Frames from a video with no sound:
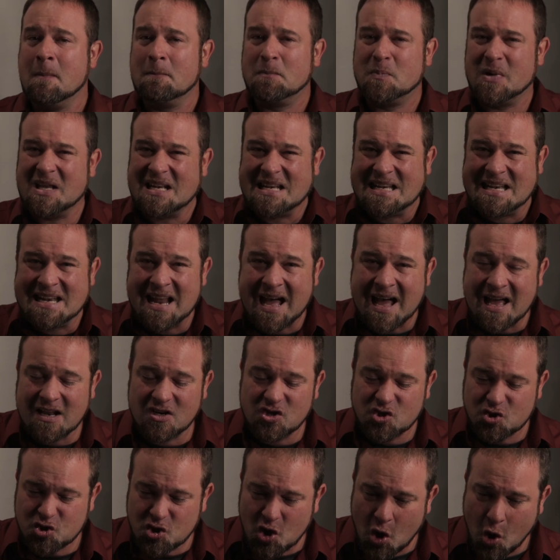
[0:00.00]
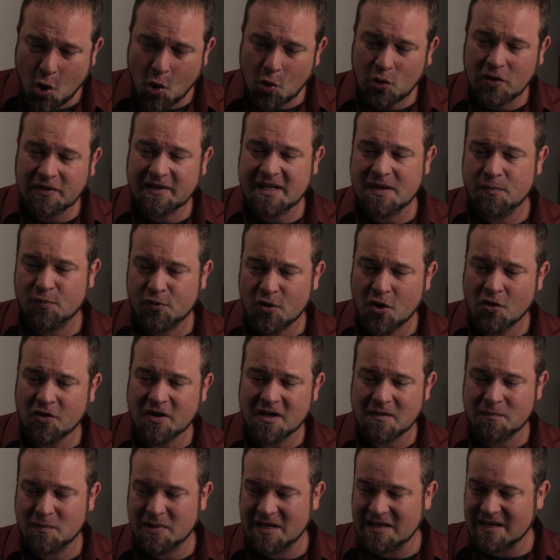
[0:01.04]
but not totally
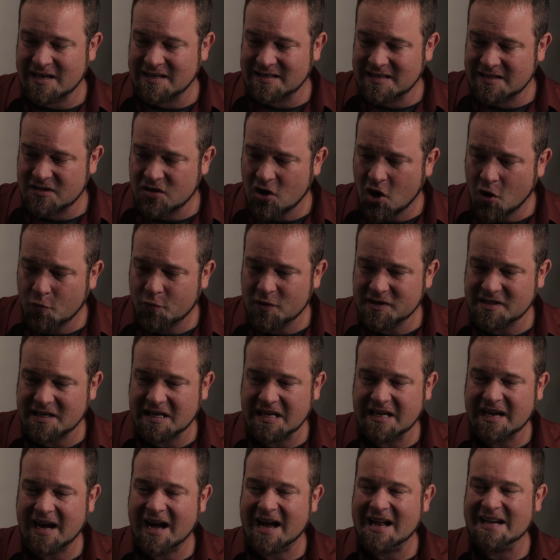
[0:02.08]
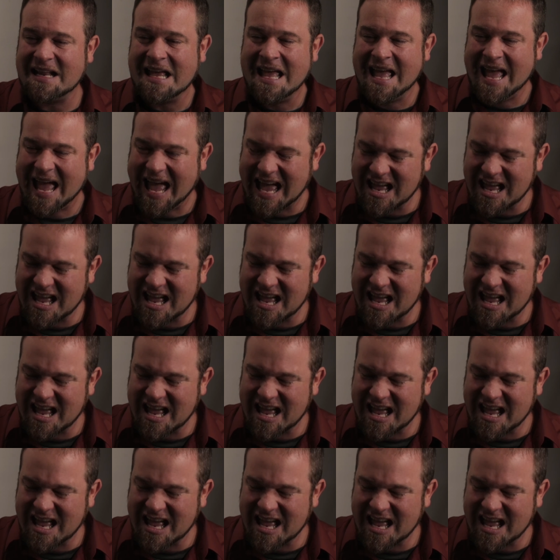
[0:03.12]
broken because his hope was in God